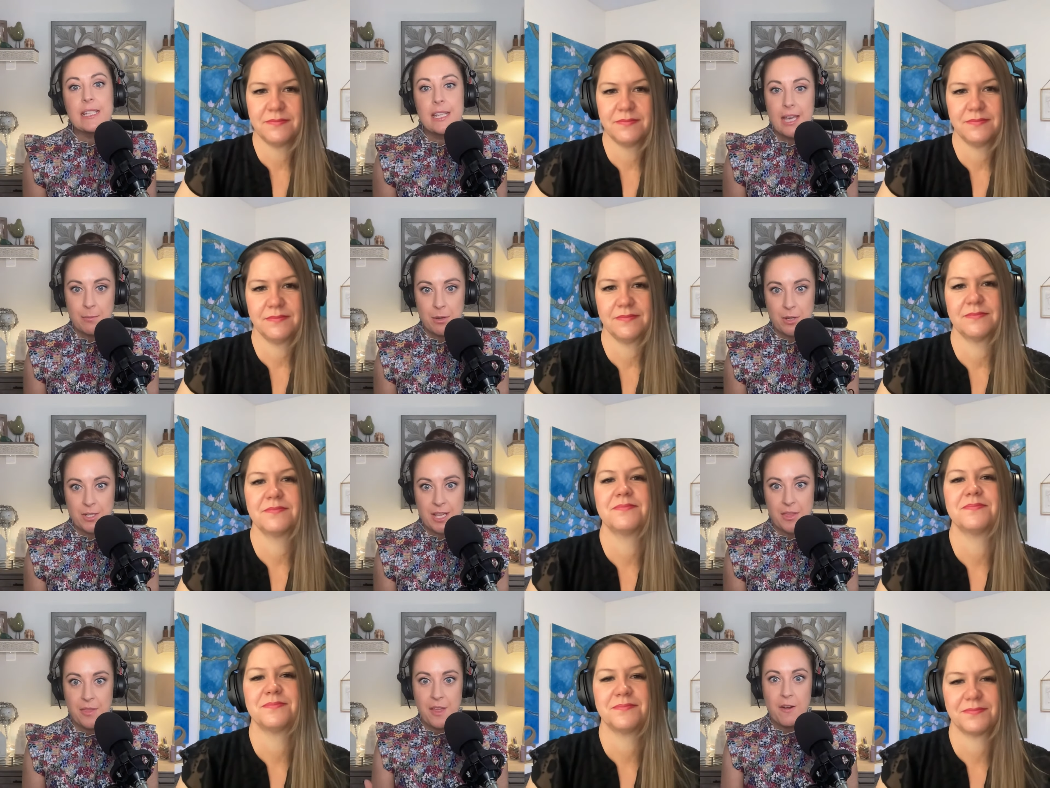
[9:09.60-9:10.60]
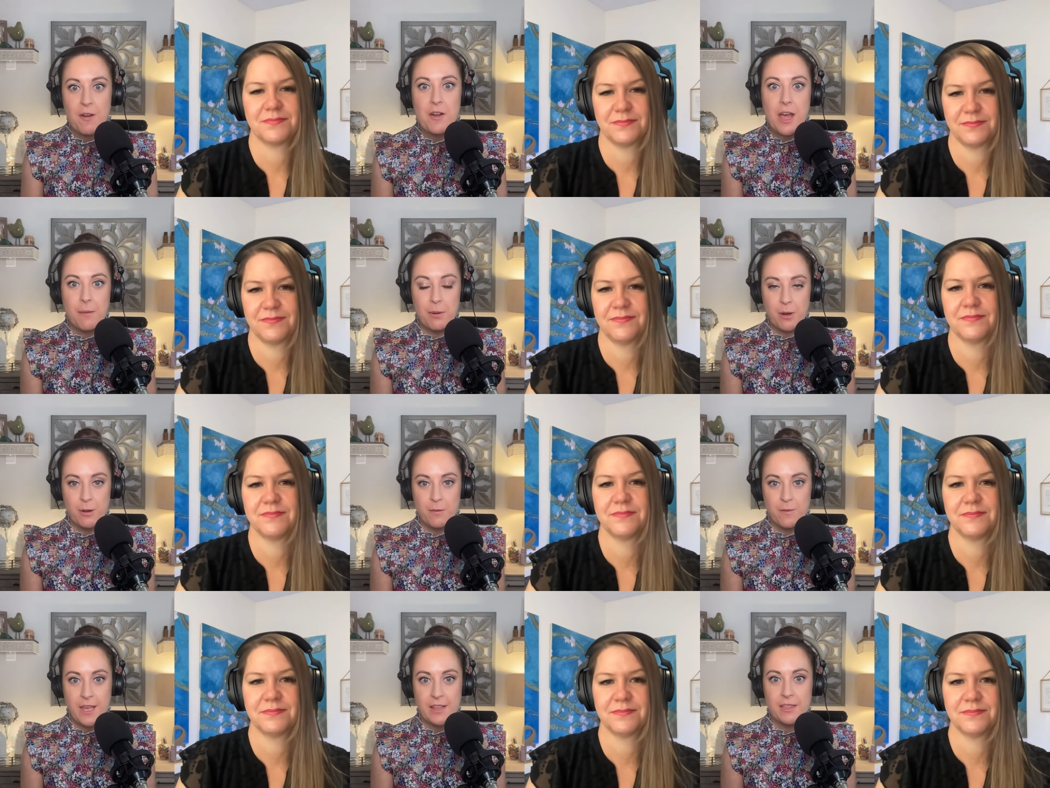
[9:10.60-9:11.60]
Speaker 1: to that person. They're not
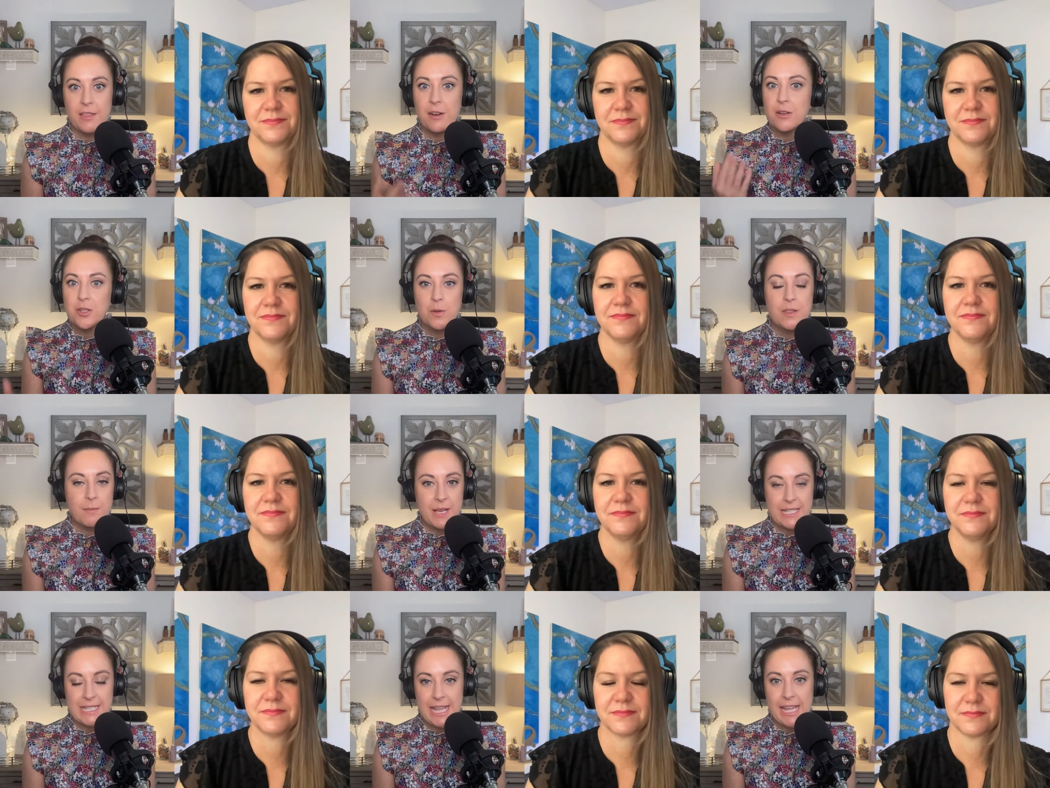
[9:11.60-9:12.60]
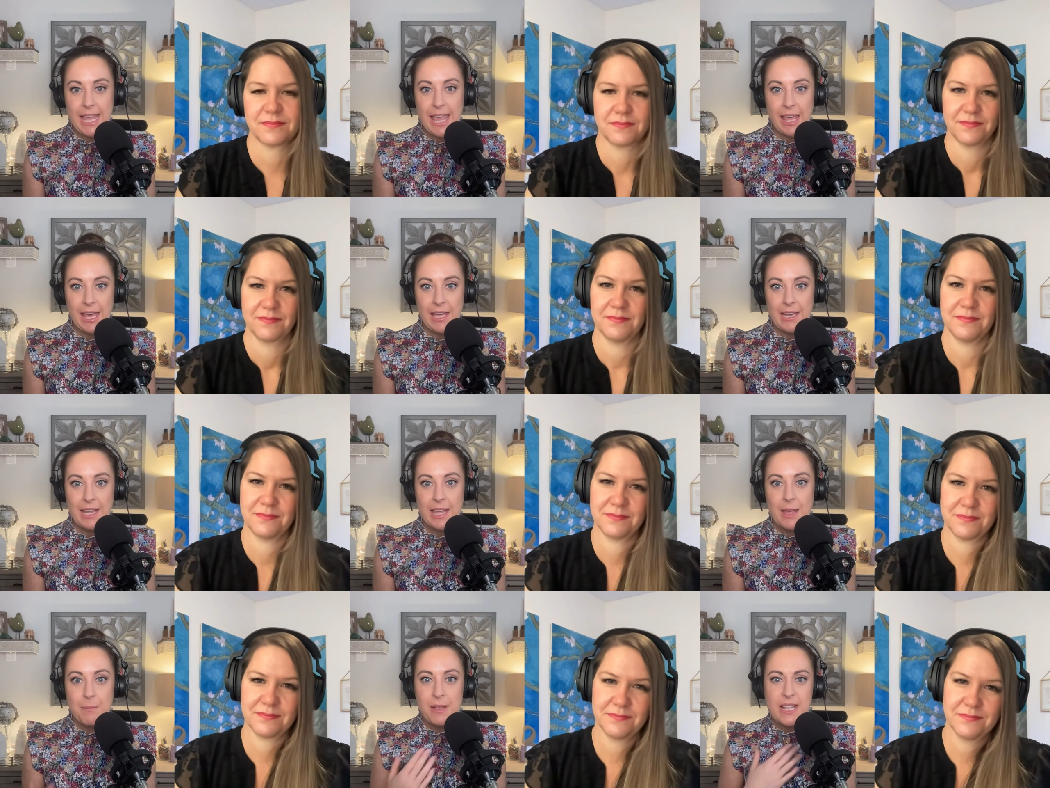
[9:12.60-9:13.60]
perfect. They're doing the best they can.
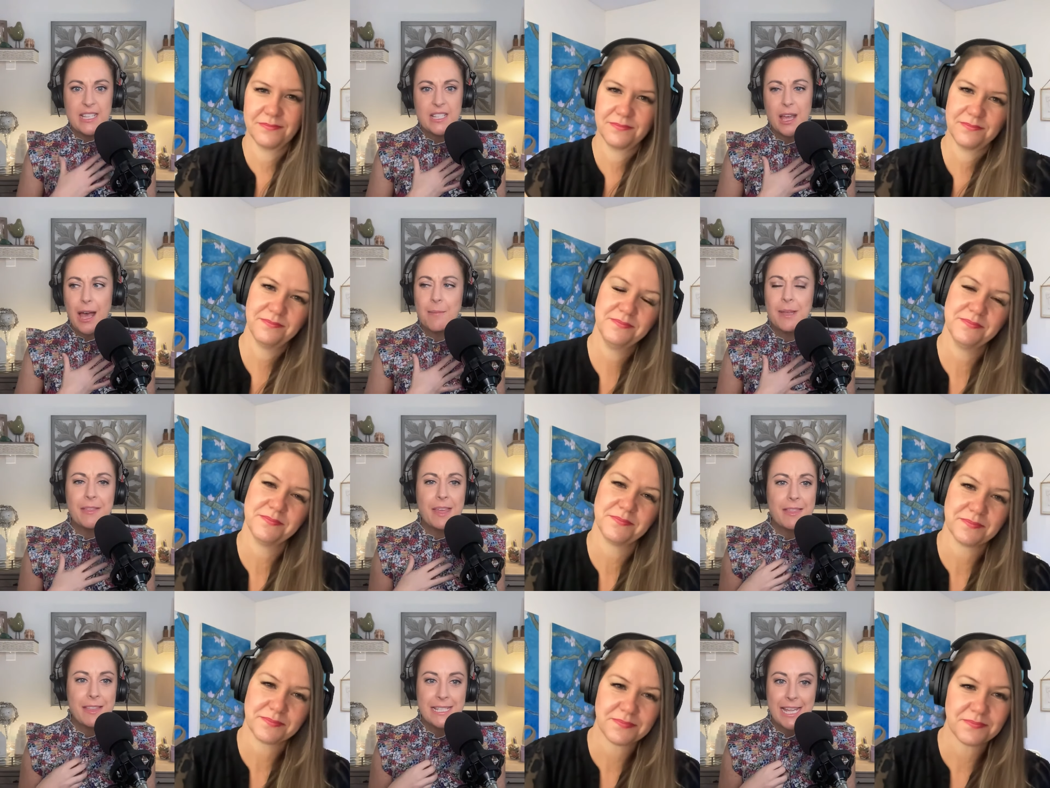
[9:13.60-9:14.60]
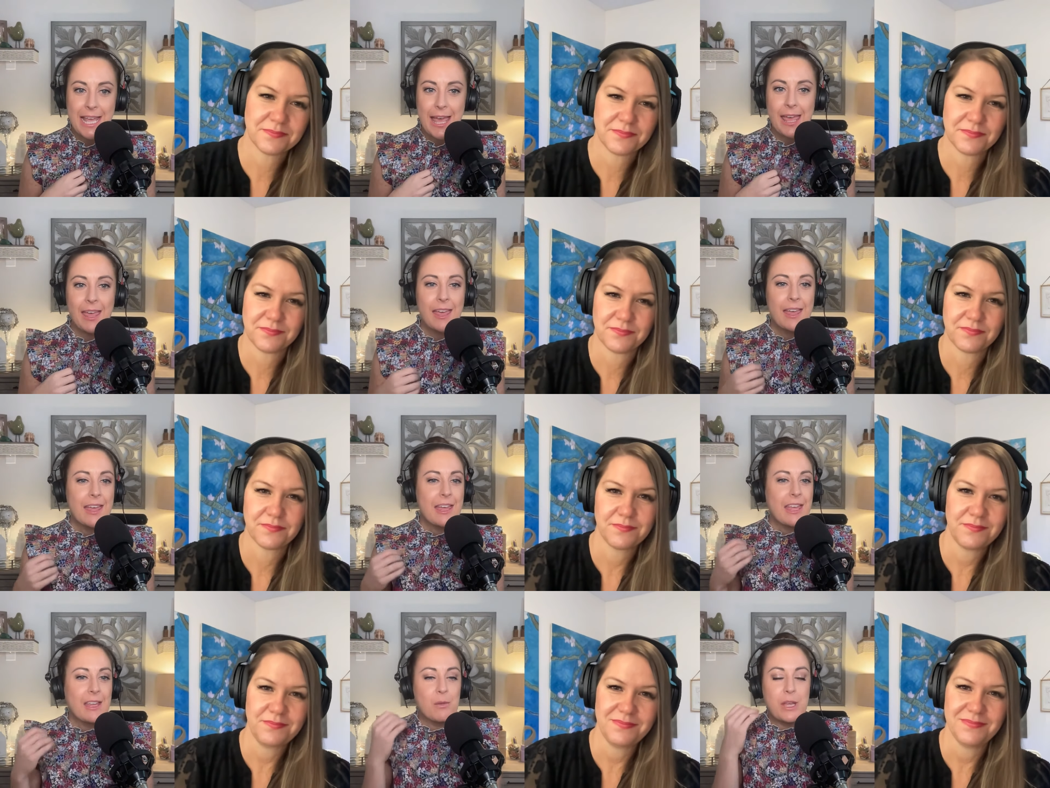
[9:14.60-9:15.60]
Because, I mean, at the end of the day,
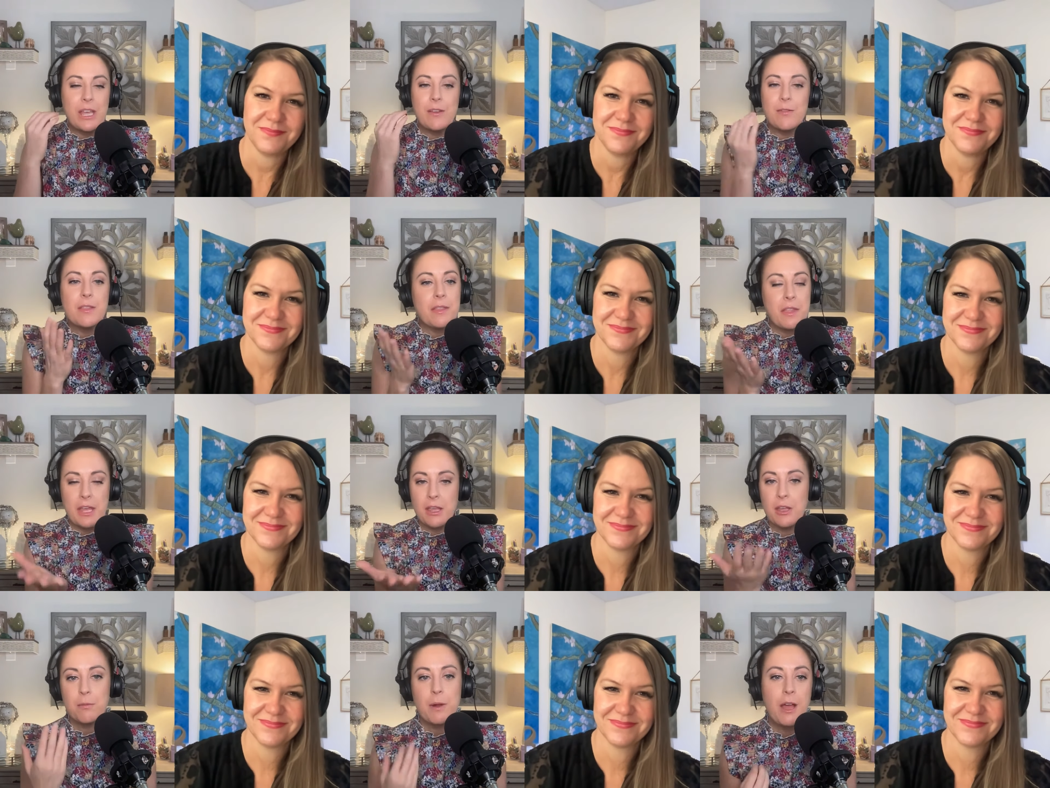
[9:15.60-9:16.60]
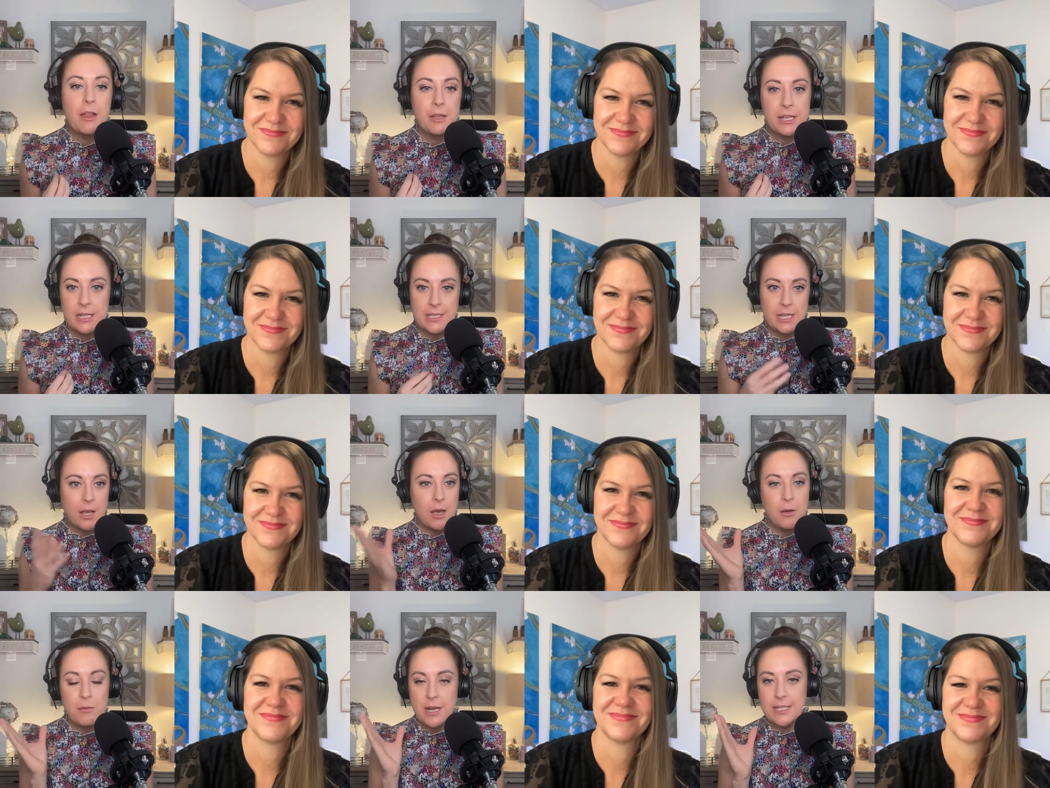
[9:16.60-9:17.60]
even like you're probably looking at us like,
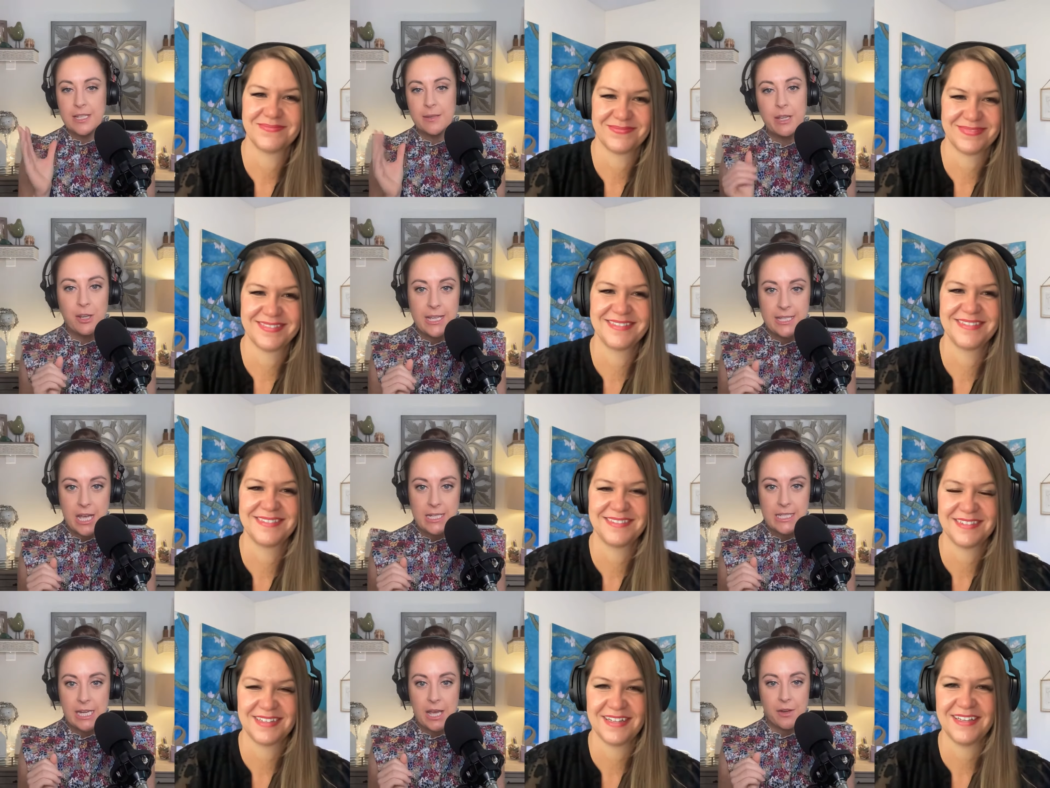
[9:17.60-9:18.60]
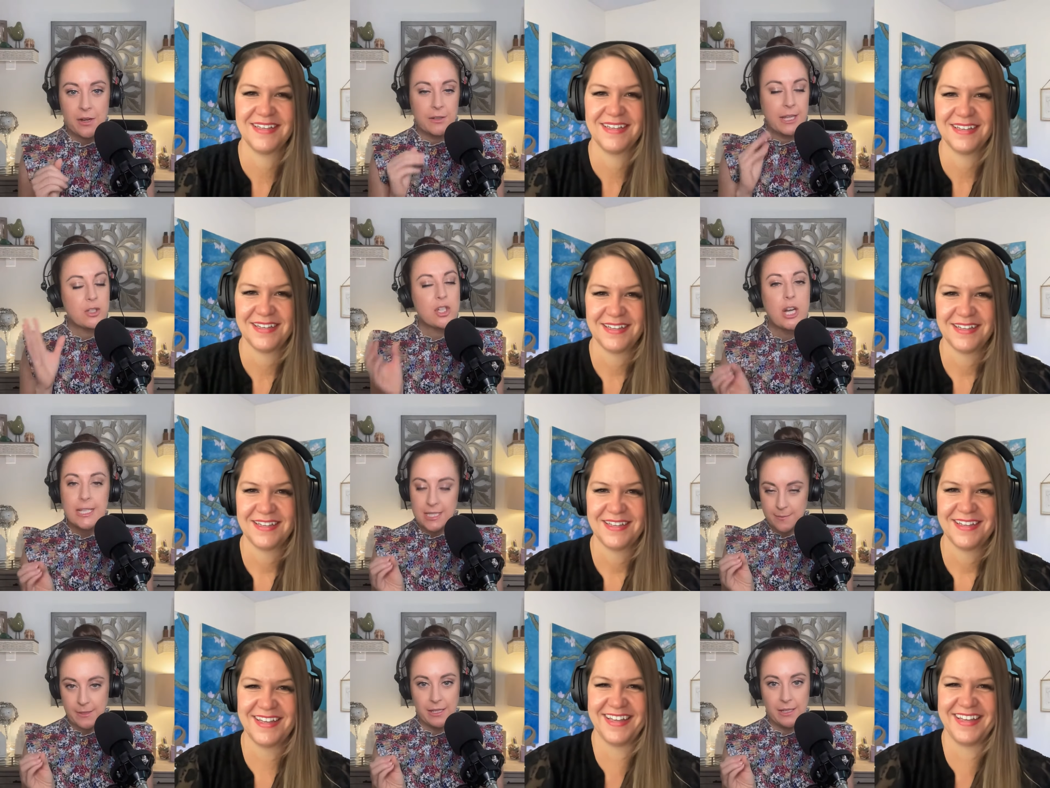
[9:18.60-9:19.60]
oh, Roxy, man, you guys got it together. Like, trust me.